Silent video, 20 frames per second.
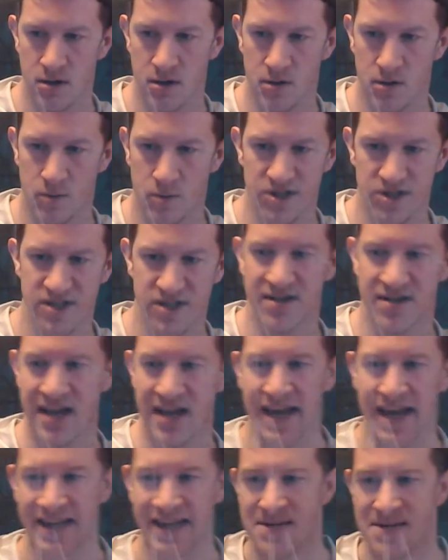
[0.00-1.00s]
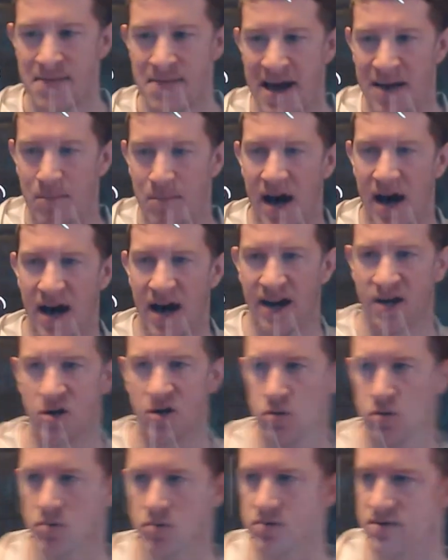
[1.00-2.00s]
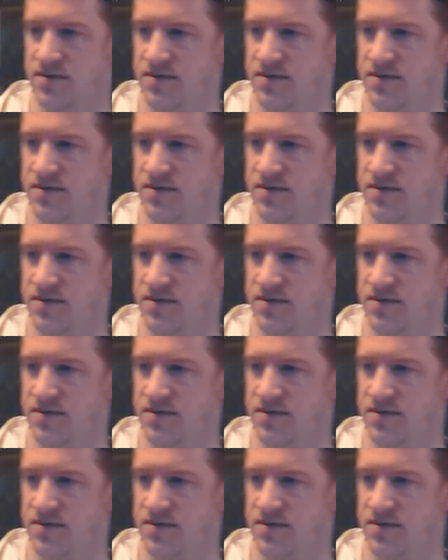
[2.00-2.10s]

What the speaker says: which is an antimatter particle